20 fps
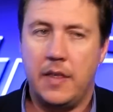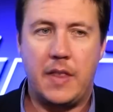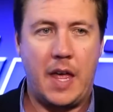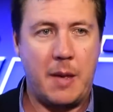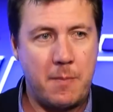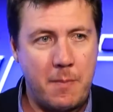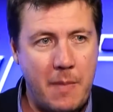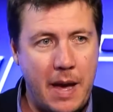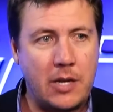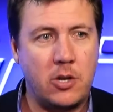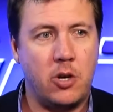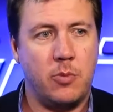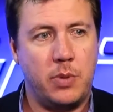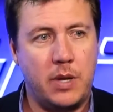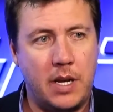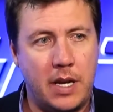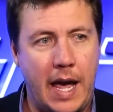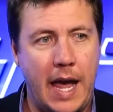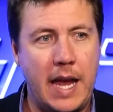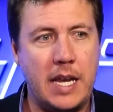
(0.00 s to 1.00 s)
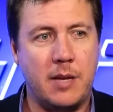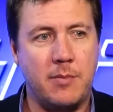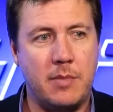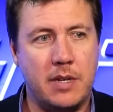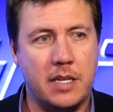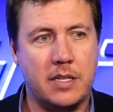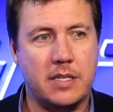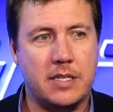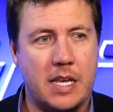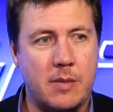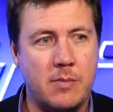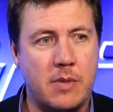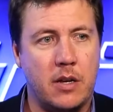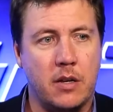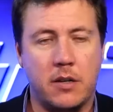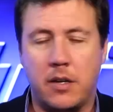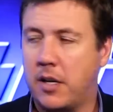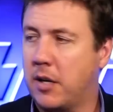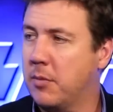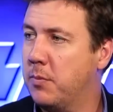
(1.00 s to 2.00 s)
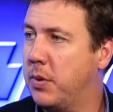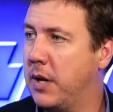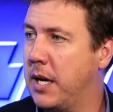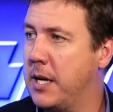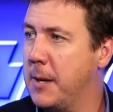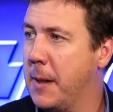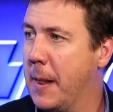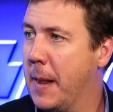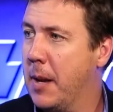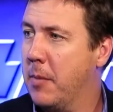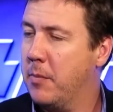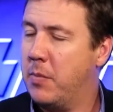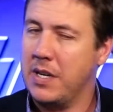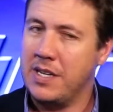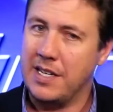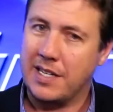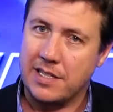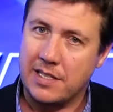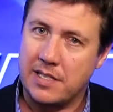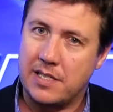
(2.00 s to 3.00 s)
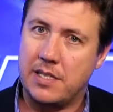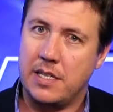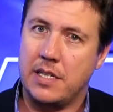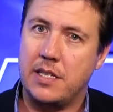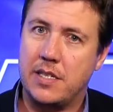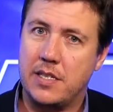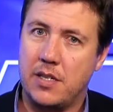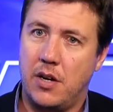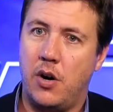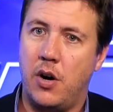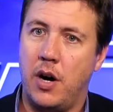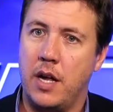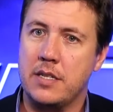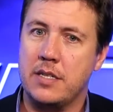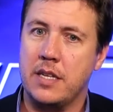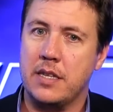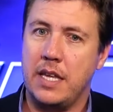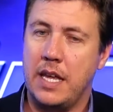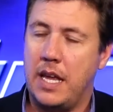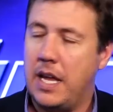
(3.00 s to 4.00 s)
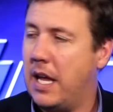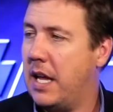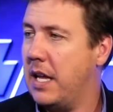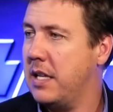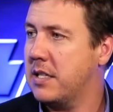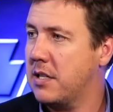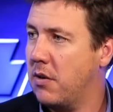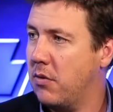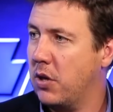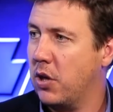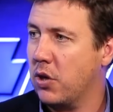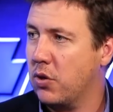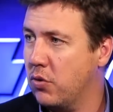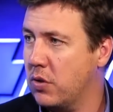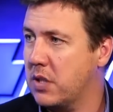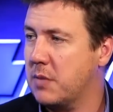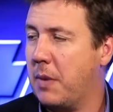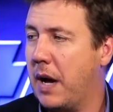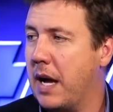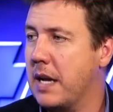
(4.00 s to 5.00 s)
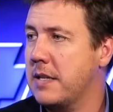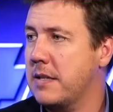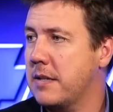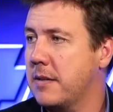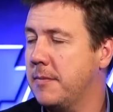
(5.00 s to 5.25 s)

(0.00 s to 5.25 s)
They may not be an 80-minute team yet who can compete, but you can see signs that their heads are in a good space.